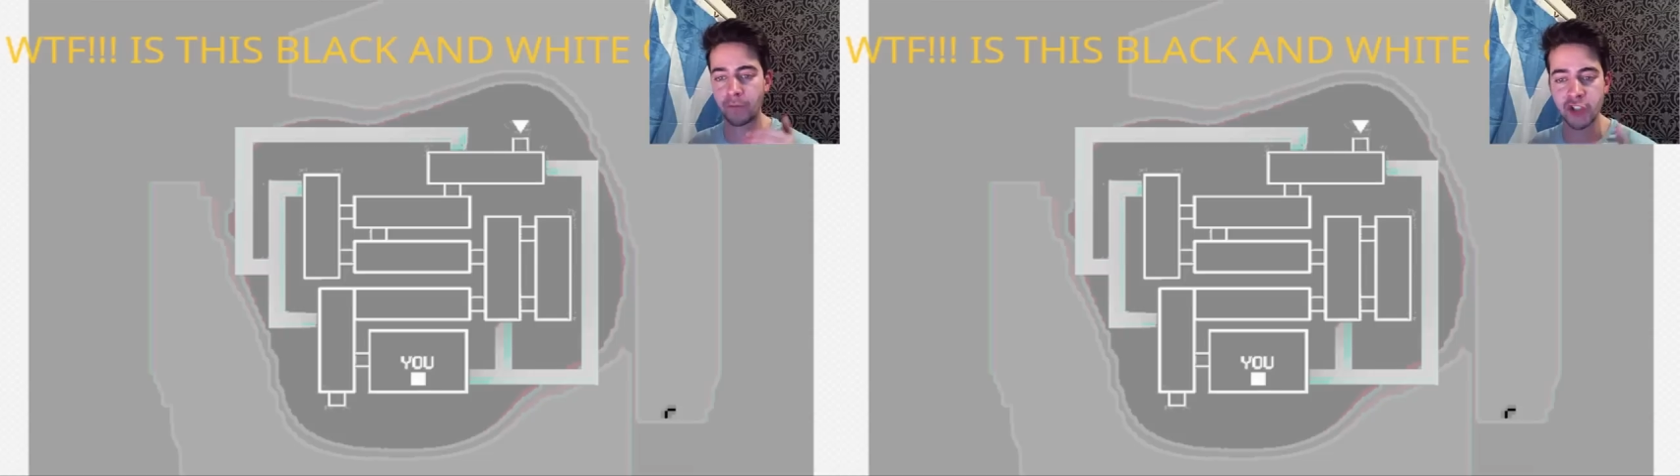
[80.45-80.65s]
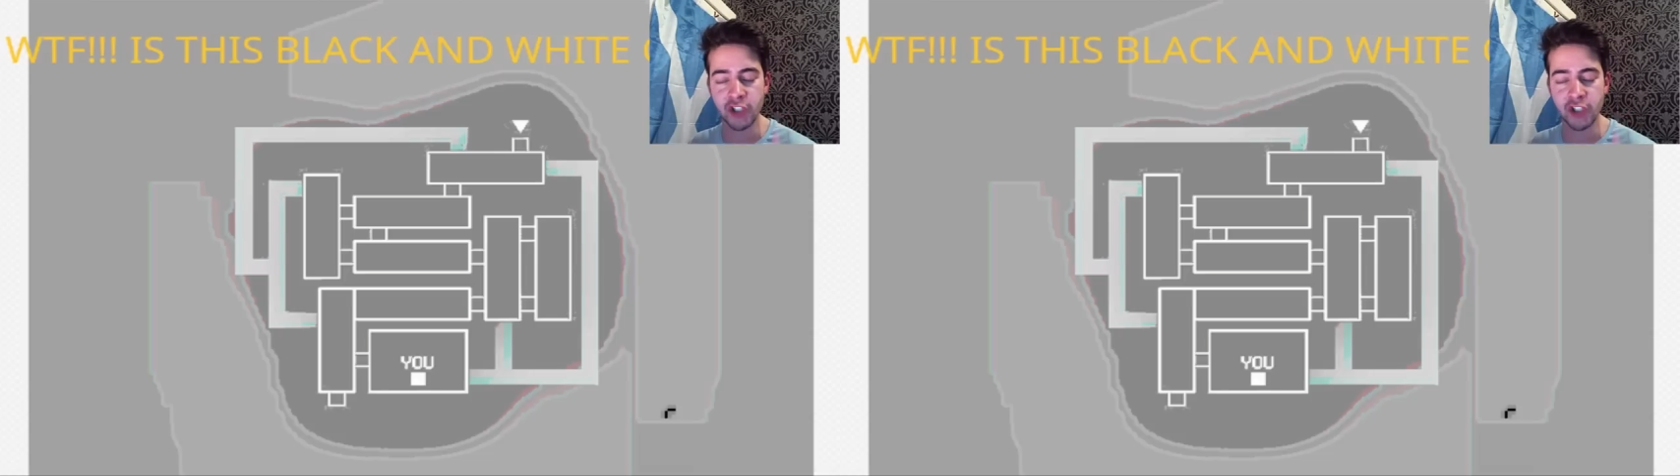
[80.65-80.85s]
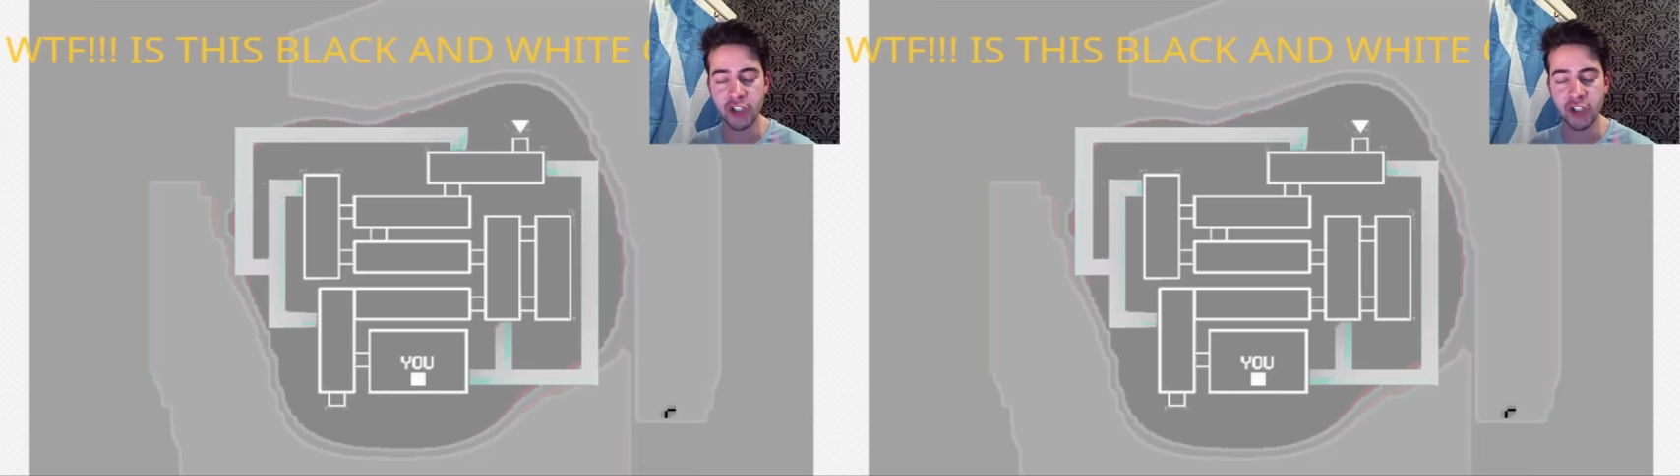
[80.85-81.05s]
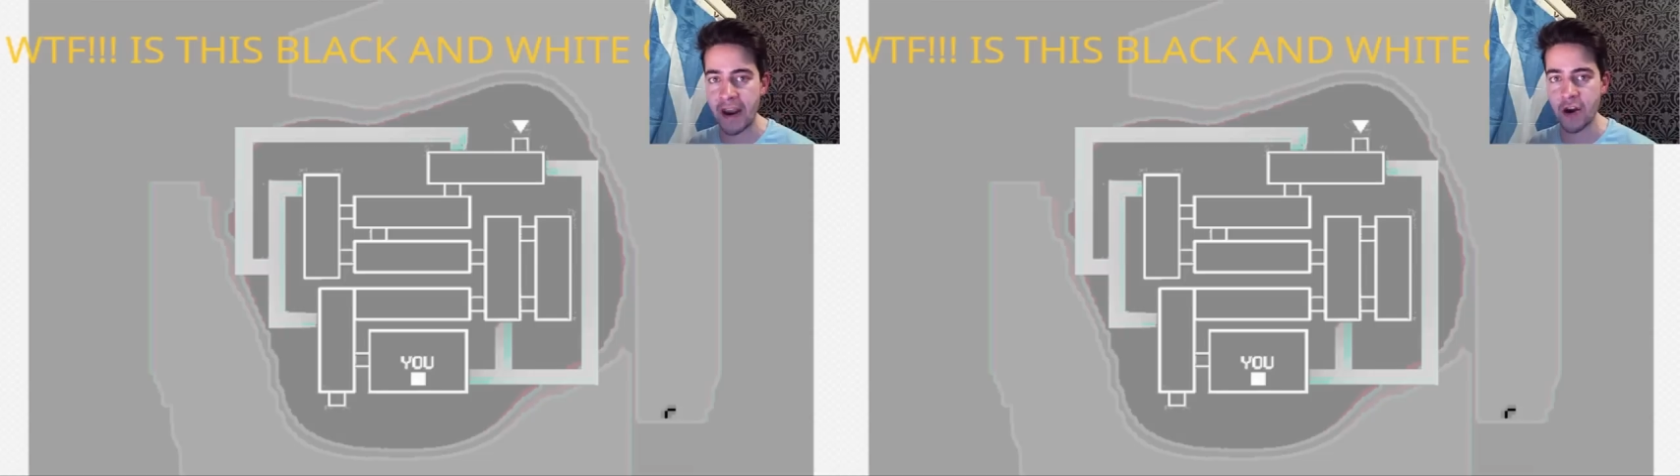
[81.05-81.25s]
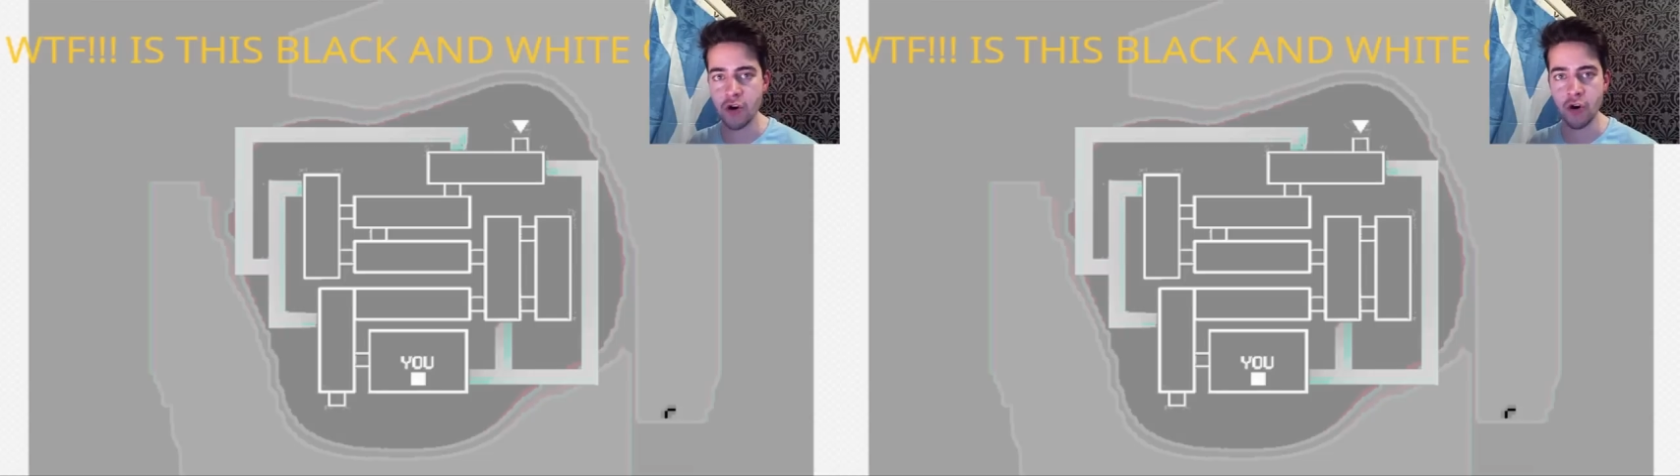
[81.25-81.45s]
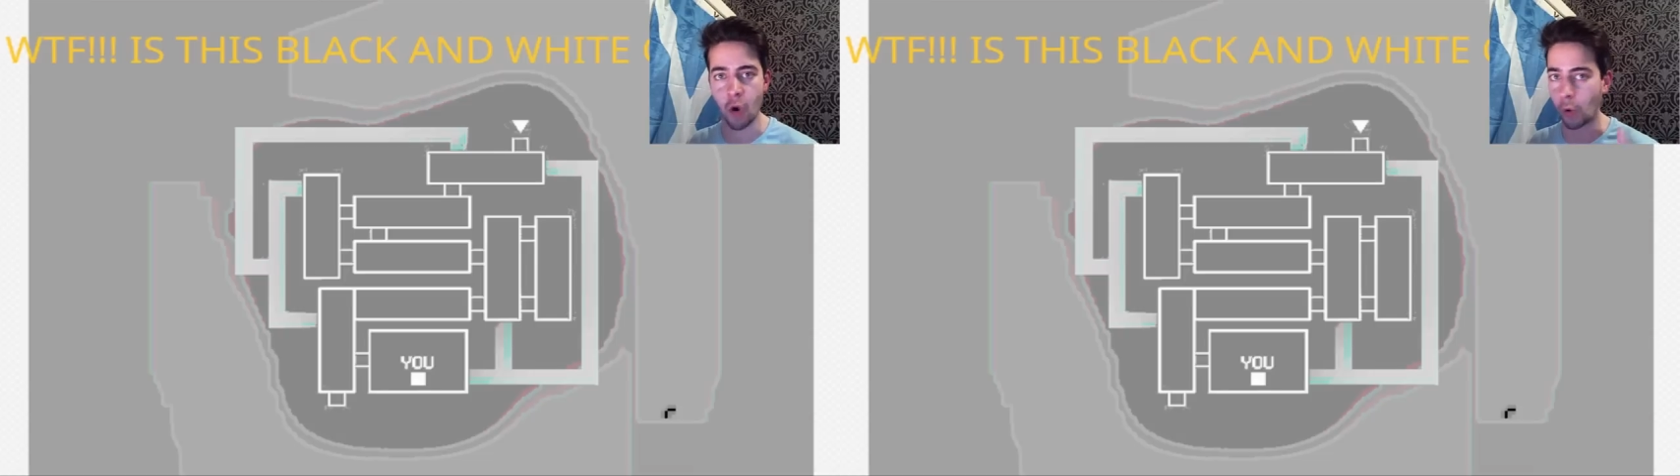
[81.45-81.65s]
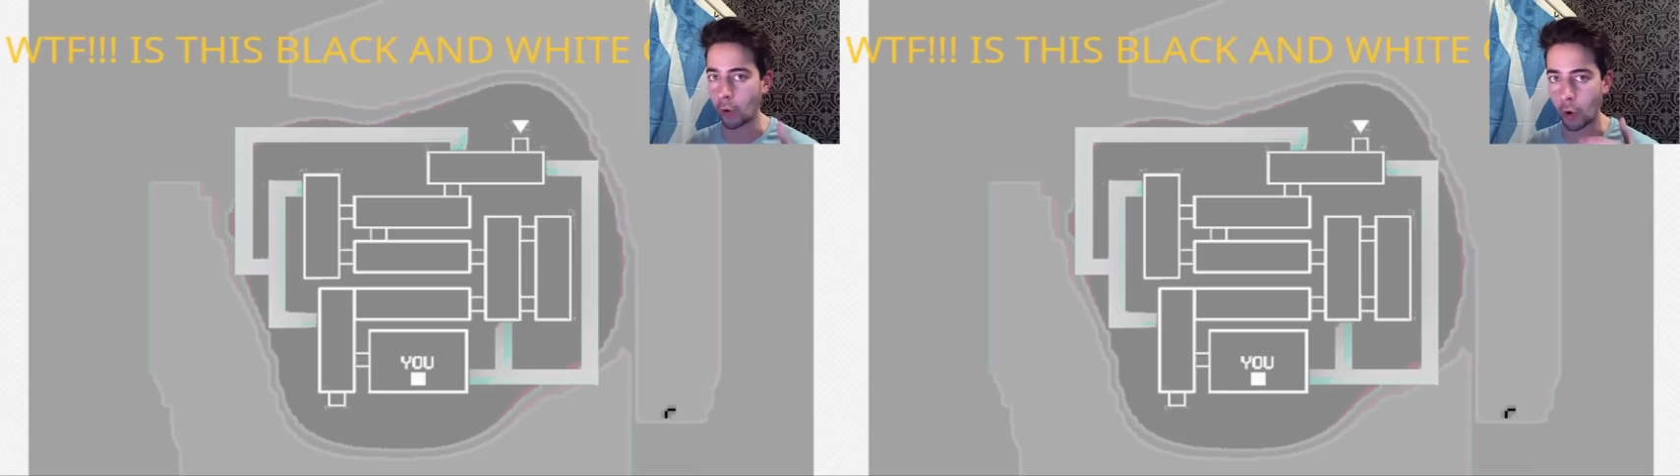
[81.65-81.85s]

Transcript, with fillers: square or,